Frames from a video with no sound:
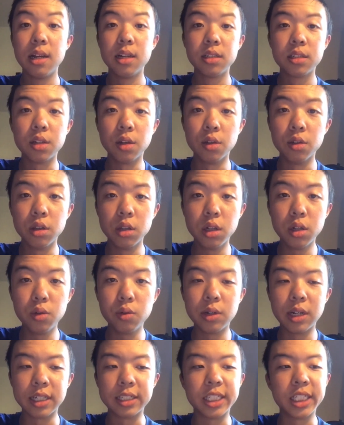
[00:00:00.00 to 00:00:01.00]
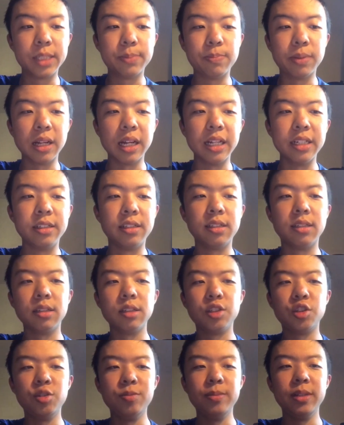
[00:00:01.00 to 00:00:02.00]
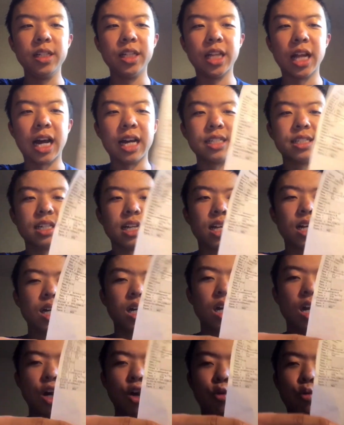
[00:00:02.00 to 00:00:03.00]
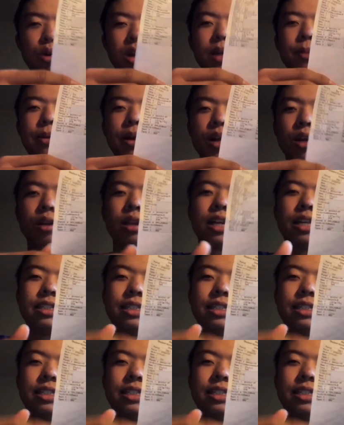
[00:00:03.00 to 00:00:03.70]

So Lou explained to me that we apparently